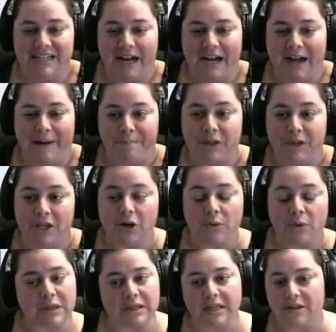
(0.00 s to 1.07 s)
um, you know,
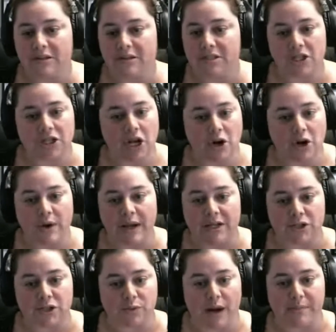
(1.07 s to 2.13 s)
with little to no
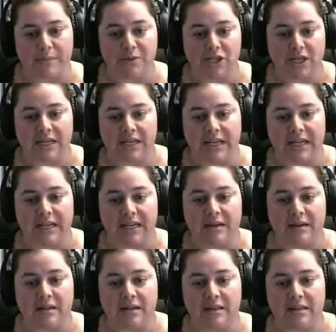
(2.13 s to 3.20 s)
interruption
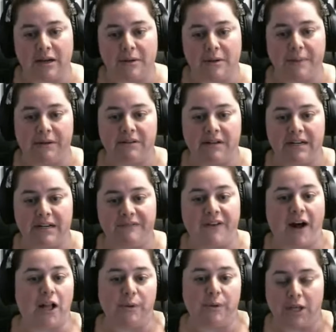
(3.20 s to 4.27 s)
in their ability to
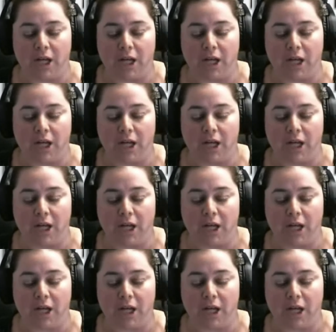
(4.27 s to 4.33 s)
follow